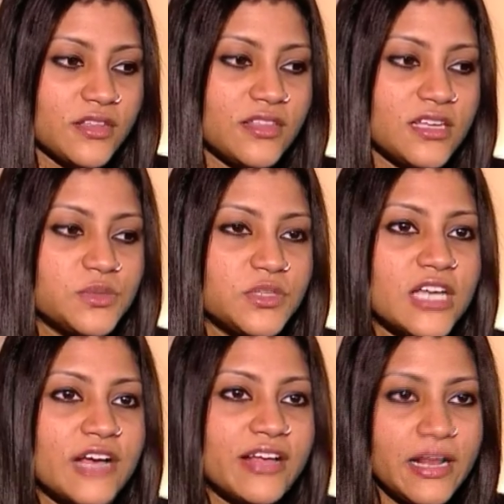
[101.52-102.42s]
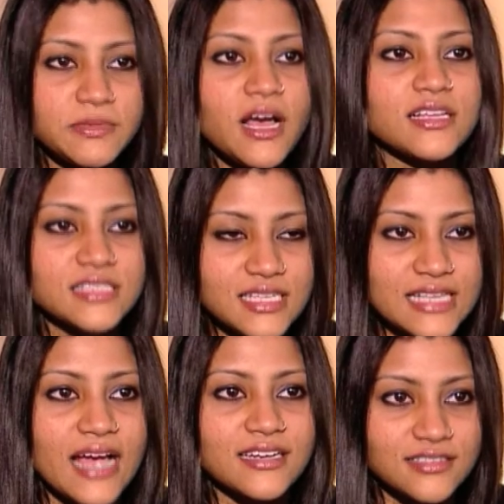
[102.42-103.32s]
things which have helped us as
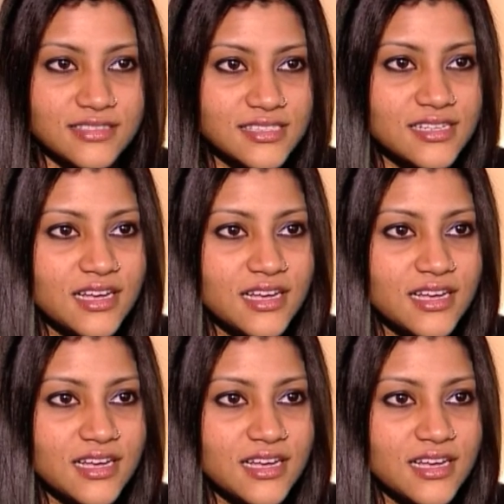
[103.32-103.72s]
actors.